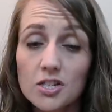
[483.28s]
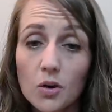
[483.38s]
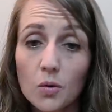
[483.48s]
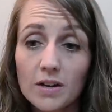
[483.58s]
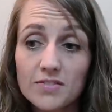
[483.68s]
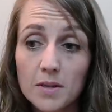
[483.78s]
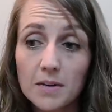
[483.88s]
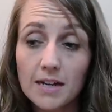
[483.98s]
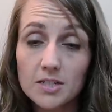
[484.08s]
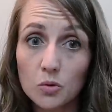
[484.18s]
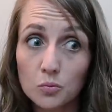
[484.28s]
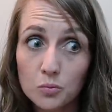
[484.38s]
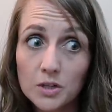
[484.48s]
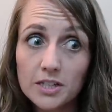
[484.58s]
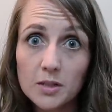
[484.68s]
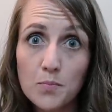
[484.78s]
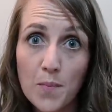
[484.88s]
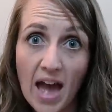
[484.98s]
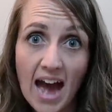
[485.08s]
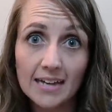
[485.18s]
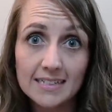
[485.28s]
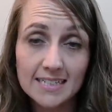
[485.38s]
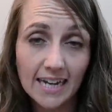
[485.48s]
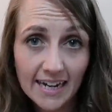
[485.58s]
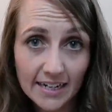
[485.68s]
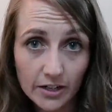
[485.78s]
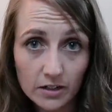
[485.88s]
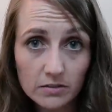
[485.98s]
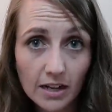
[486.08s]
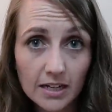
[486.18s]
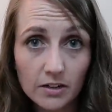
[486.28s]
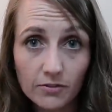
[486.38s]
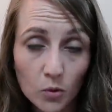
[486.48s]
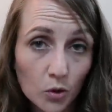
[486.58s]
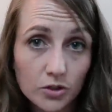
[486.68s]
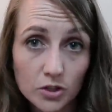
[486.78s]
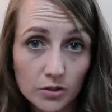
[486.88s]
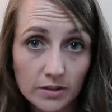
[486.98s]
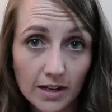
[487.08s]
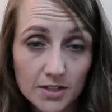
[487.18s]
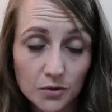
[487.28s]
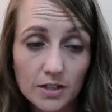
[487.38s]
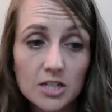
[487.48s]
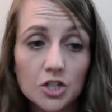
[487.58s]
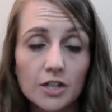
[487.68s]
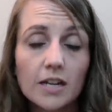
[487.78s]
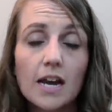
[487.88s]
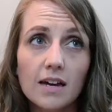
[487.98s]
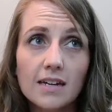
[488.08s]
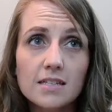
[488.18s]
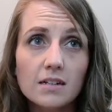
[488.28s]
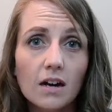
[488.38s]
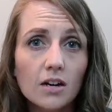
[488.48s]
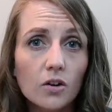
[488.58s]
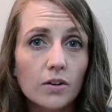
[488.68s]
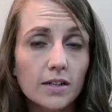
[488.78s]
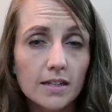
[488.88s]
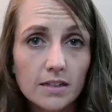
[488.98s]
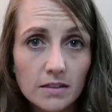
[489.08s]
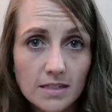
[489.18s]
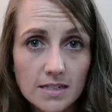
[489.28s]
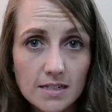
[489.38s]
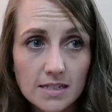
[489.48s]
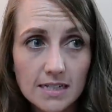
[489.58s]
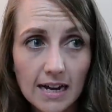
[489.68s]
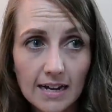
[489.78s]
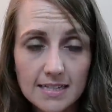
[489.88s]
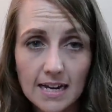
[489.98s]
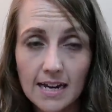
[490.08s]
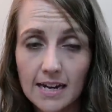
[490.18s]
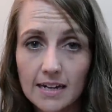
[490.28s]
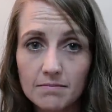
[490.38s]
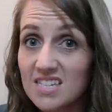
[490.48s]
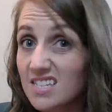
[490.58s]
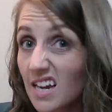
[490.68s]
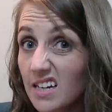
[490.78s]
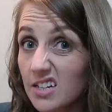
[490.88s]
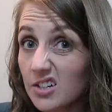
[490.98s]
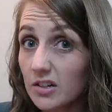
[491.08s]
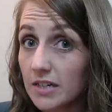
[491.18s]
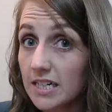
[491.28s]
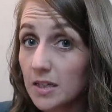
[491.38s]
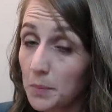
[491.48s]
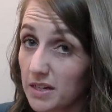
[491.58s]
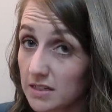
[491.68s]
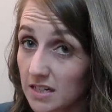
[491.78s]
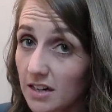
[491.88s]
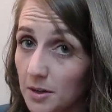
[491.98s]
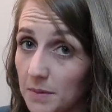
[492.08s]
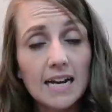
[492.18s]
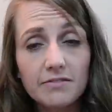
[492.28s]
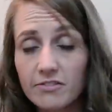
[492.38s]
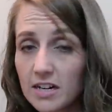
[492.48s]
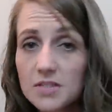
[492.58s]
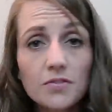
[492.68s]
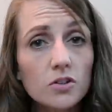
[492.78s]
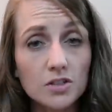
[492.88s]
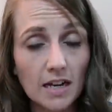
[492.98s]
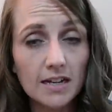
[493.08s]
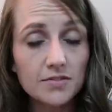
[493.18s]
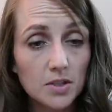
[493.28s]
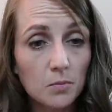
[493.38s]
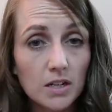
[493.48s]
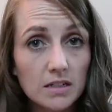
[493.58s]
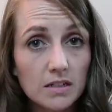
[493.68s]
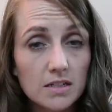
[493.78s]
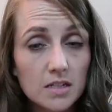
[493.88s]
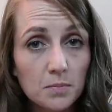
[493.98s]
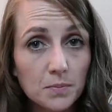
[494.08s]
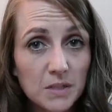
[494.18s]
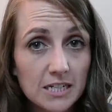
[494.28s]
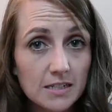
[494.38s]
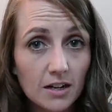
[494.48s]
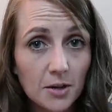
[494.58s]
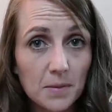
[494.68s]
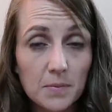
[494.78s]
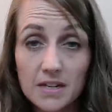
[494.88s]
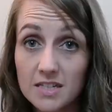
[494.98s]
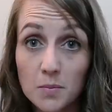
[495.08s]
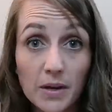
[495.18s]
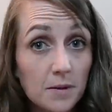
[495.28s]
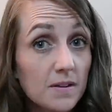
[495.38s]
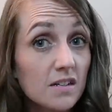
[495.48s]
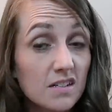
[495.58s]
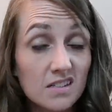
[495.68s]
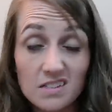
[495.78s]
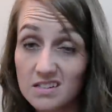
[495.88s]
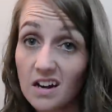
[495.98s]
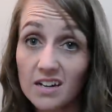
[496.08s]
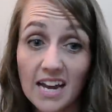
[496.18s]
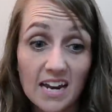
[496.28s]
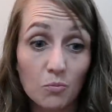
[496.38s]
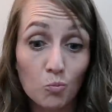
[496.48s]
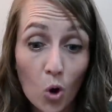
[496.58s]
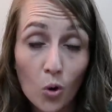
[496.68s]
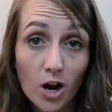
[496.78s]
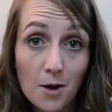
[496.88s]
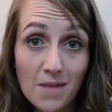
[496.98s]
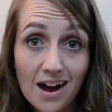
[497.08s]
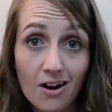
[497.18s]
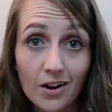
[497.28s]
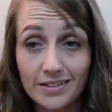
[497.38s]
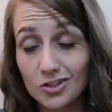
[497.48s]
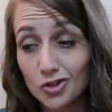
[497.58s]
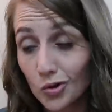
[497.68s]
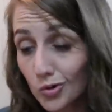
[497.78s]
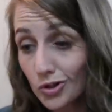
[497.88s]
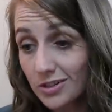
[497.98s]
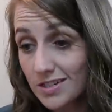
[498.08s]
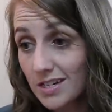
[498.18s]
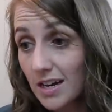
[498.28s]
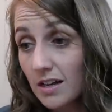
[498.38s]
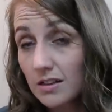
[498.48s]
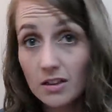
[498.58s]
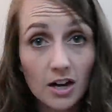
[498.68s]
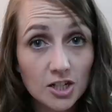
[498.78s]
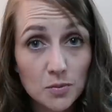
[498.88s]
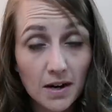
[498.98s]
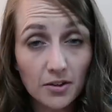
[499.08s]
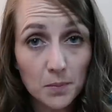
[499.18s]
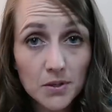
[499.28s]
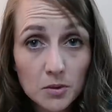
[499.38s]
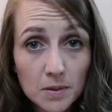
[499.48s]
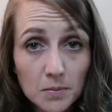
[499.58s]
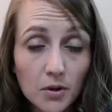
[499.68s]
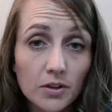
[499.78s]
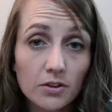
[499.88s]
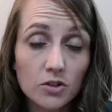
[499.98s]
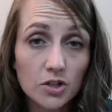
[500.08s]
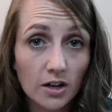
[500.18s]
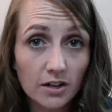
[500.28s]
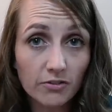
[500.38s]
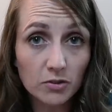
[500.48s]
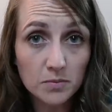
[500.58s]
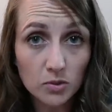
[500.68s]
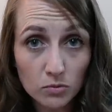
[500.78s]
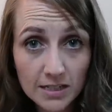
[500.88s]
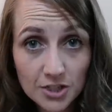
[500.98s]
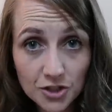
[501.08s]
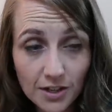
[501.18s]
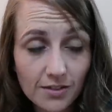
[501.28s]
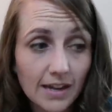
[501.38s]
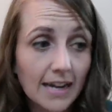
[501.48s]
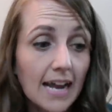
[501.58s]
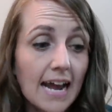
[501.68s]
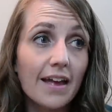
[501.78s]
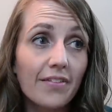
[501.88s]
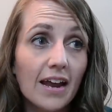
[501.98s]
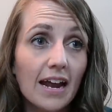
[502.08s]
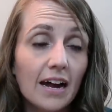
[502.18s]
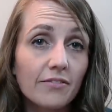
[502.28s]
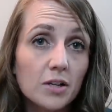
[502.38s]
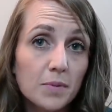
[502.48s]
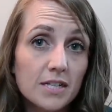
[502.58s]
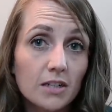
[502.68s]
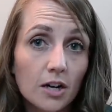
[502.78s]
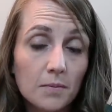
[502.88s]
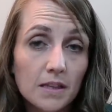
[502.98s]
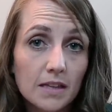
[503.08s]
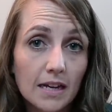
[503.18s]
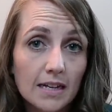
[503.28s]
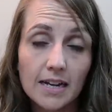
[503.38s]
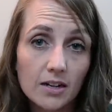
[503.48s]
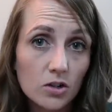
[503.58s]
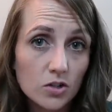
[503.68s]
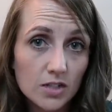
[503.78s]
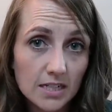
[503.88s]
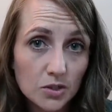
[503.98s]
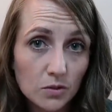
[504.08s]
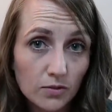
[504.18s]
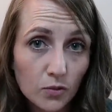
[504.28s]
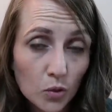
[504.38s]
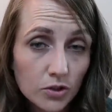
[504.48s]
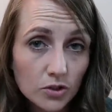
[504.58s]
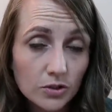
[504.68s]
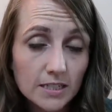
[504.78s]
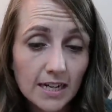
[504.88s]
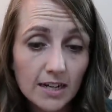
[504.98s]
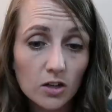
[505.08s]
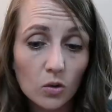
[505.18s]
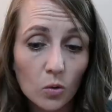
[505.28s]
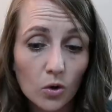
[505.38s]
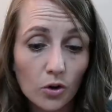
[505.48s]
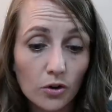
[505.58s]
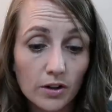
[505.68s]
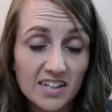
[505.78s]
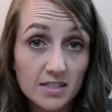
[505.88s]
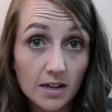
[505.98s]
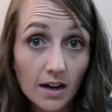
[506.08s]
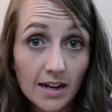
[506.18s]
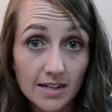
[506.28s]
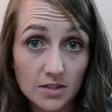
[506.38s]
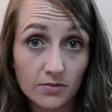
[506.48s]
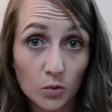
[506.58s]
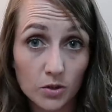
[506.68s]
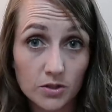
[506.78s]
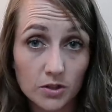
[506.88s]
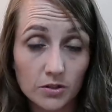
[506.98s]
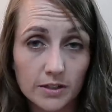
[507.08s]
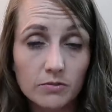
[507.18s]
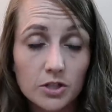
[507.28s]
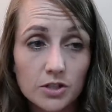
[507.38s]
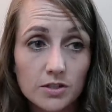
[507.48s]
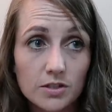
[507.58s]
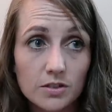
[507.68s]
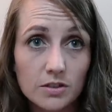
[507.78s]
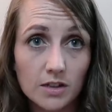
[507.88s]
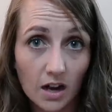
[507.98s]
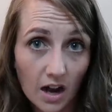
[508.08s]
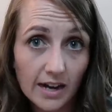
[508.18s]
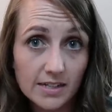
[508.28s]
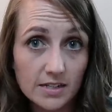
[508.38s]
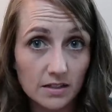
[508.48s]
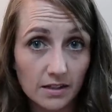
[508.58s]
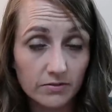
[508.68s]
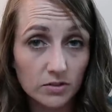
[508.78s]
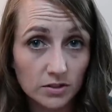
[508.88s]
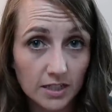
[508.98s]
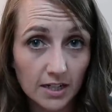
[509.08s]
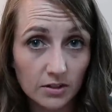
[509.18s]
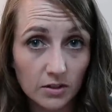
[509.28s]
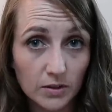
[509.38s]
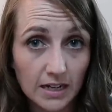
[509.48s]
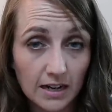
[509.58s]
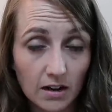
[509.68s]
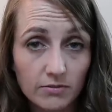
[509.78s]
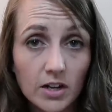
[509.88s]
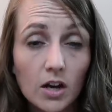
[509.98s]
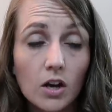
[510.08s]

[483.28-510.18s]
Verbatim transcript: So if somebody has a really bad tear, like a fourth degree laceration, that's not going to heal as easy as a second degree episiotomy and vice versa. If somebody needs an episiotomy because the baby is stuck and won't come out and the shoulder is lodged behind the pubic bone and there's not enough room to reach anything and they have an episiotomy that tears into a fourth degree tear or is cut as a fourth degree which is the highest level tear that we have